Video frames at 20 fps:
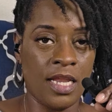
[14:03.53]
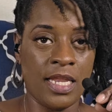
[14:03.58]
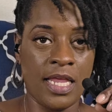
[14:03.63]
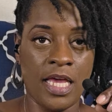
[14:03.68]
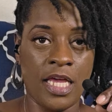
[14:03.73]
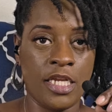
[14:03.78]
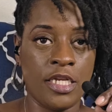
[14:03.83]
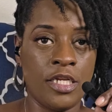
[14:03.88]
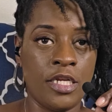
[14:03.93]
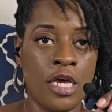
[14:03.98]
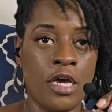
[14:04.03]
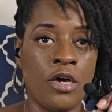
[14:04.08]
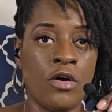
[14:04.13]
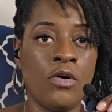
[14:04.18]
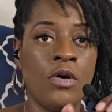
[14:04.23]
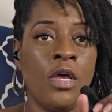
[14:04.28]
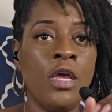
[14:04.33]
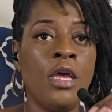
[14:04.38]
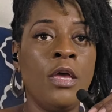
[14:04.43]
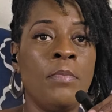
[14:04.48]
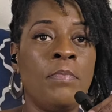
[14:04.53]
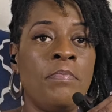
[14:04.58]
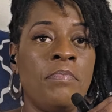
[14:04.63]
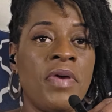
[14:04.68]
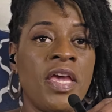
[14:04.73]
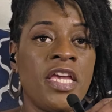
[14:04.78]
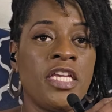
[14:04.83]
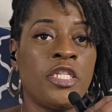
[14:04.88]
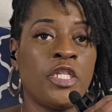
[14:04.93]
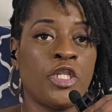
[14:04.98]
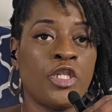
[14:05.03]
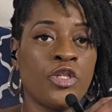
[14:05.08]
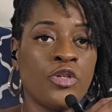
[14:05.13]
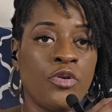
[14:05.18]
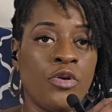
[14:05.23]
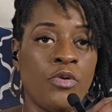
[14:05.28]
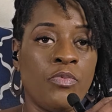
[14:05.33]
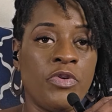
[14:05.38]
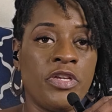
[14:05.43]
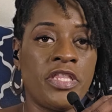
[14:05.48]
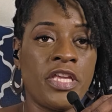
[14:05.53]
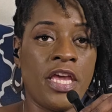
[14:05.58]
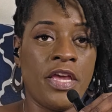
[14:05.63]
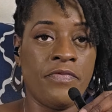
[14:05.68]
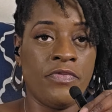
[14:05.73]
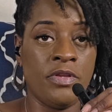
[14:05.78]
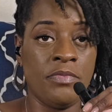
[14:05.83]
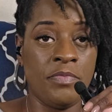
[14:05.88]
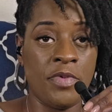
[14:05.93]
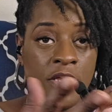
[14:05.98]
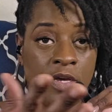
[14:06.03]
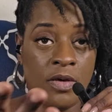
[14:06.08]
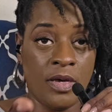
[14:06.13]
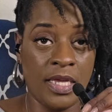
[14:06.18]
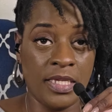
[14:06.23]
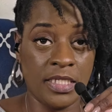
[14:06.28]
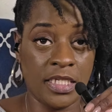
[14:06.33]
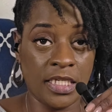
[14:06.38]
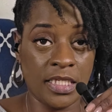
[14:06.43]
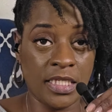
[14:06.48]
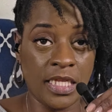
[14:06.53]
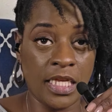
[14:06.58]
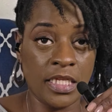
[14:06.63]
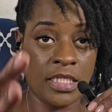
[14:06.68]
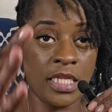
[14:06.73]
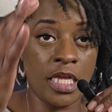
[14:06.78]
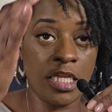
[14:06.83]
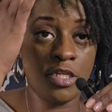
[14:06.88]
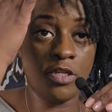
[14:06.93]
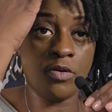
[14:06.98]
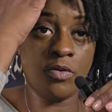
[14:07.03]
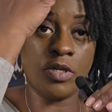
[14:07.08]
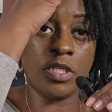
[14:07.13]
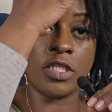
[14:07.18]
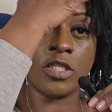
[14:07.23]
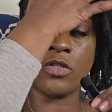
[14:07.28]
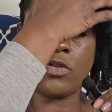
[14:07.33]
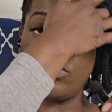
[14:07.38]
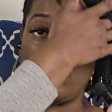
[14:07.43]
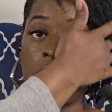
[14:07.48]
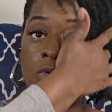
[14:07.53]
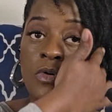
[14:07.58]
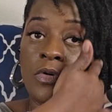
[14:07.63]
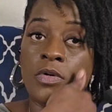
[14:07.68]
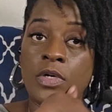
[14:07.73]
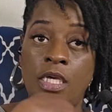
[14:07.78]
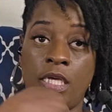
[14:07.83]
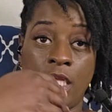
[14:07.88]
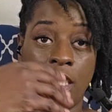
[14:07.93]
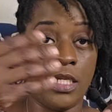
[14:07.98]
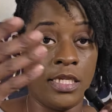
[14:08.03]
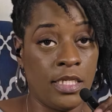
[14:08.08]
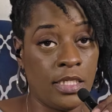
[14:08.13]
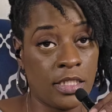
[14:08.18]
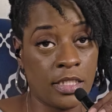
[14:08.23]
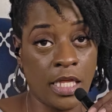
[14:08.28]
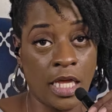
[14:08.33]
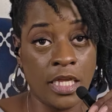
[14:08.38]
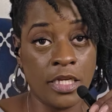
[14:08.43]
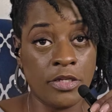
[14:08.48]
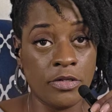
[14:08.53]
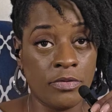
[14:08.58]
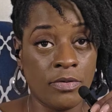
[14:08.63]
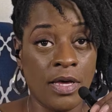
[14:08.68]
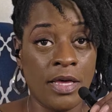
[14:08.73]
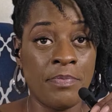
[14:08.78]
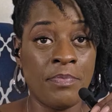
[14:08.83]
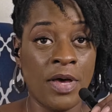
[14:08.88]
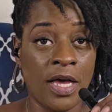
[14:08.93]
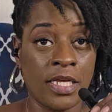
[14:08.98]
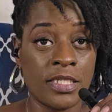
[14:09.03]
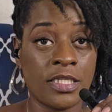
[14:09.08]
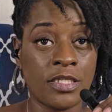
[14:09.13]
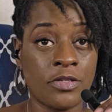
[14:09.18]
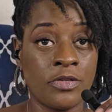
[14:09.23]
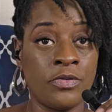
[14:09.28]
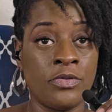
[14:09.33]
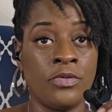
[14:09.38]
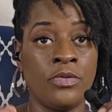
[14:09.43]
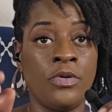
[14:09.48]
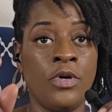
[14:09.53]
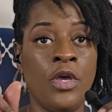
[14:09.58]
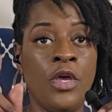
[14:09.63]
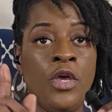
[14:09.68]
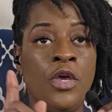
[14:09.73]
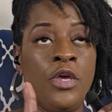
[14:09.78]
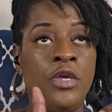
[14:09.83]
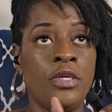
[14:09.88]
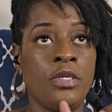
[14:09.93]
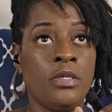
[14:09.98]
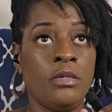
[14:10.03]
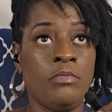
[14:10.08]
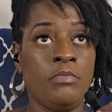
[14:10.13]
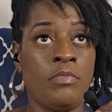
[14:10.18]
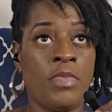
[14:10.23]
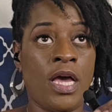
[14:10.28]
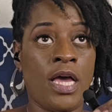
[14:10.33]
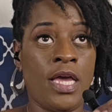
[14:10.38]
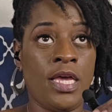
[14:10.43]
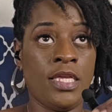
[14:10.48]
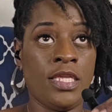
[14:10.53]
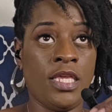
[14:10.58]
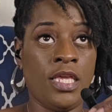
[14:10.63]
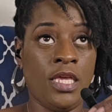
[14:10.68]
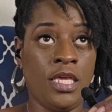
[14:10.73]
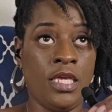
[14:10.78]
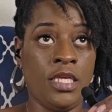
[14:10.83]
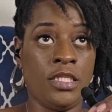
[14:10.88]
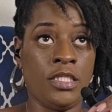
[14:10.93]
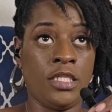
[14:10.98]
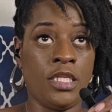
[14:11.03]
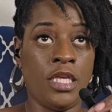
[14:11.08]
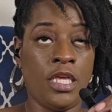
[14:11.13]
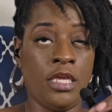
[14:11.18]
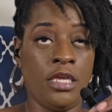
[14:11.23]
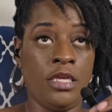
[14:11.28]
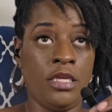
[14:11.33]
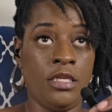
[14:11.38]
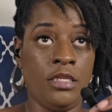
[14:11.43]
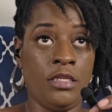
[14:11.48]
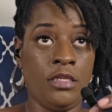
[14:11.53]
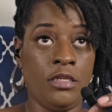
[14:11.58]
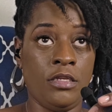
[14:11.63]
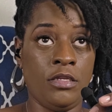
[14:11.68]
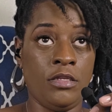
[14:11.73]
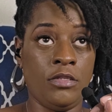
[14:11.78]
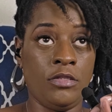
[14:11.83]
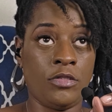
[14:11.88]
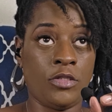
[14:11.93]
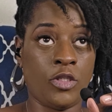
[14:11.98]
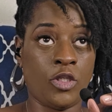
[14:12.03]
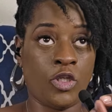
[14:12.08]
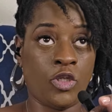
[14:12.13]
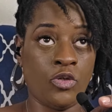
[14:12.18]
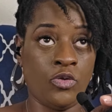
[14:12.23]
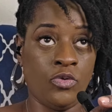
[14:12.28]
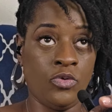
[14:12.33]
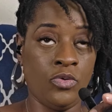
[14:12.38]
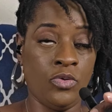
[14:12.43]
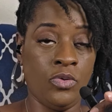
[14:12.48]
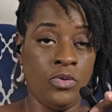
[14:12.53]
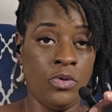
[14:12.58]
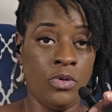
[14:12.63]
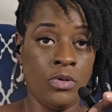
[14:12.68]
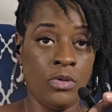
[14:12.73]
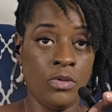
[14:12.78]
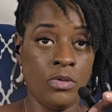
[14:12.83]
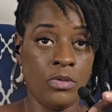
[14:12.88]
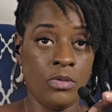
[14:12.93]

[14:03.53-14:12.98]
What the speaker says: all that. No, make sure with every meal, just as they do in school, at least they do at my school. My kids get two